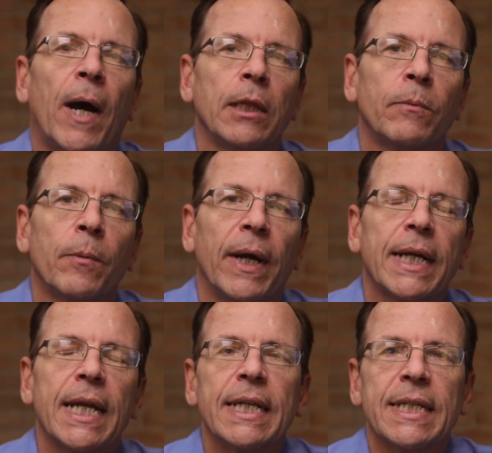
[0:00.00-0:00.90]
the polymer
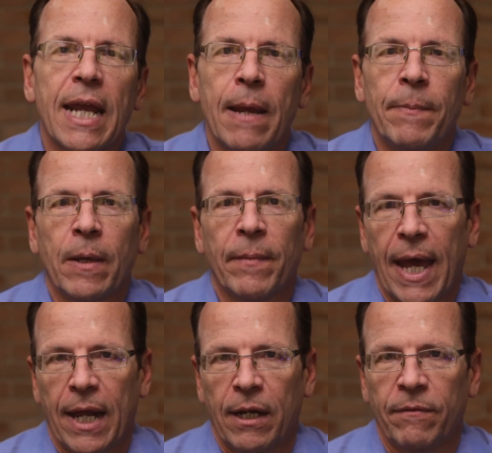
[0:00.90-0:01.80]
bucket is Apium
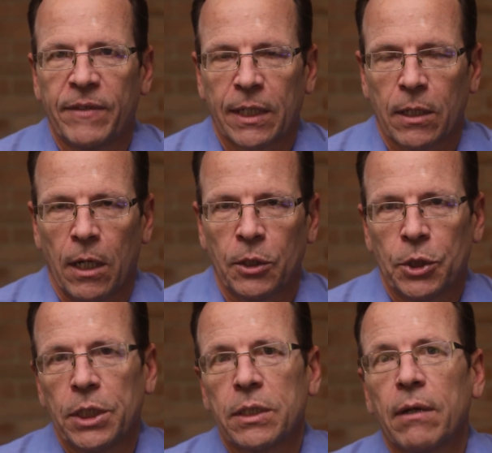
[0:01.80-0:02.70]
Additive
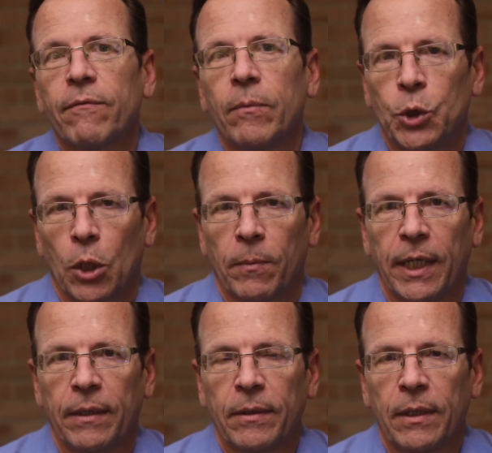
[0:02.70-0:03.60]
Technologies from
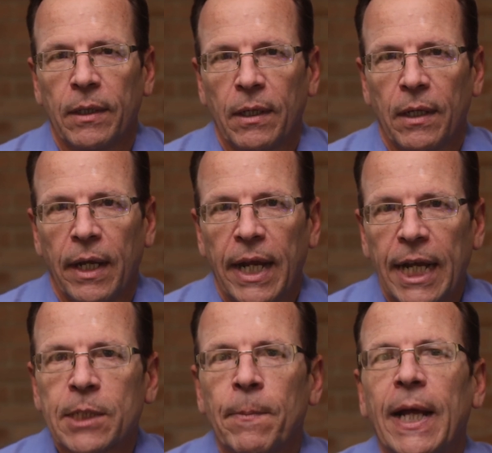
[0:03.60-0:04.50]
Germany.
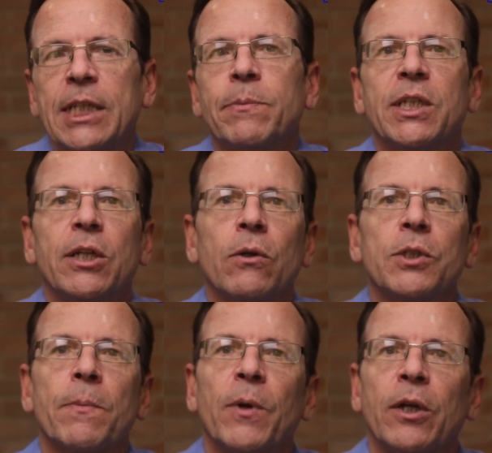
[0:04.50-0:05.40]
It supplies
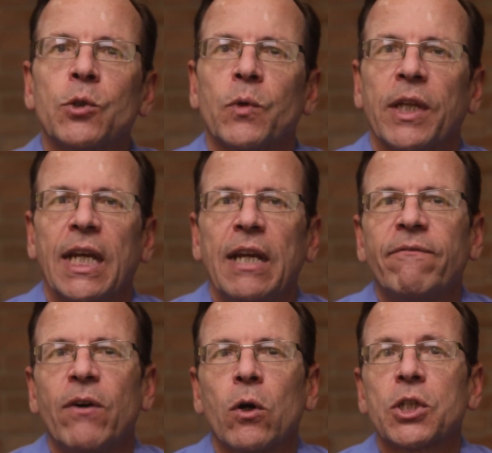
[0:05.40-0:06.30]
materials and printers with a
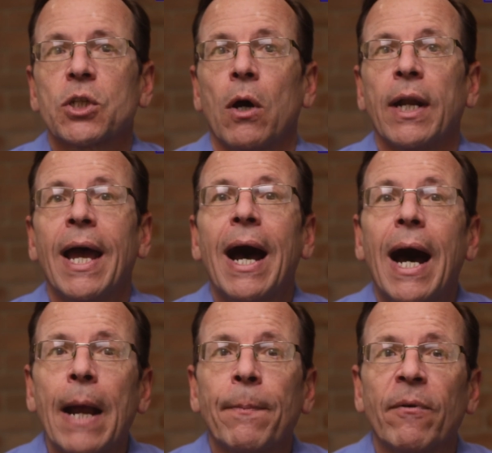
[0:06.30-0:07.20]
keen focus on
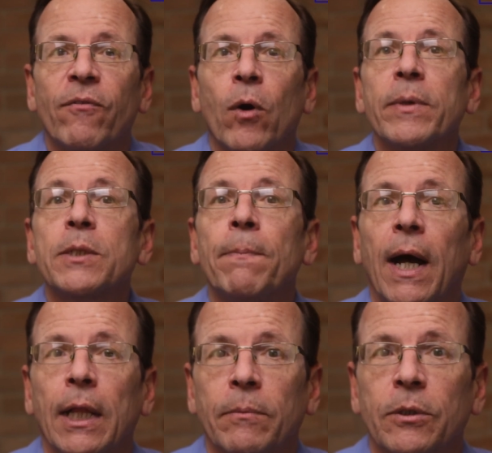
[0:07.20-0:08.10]
high-performance
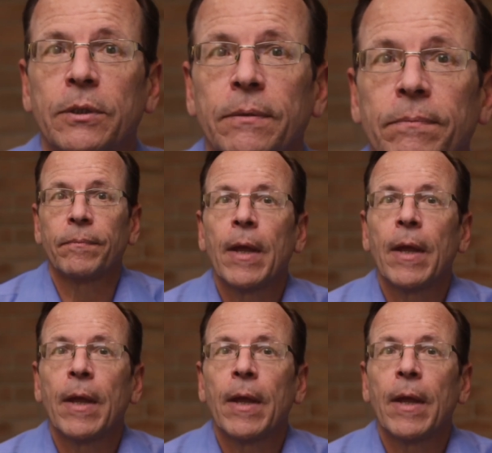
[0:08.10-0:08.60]
polymers.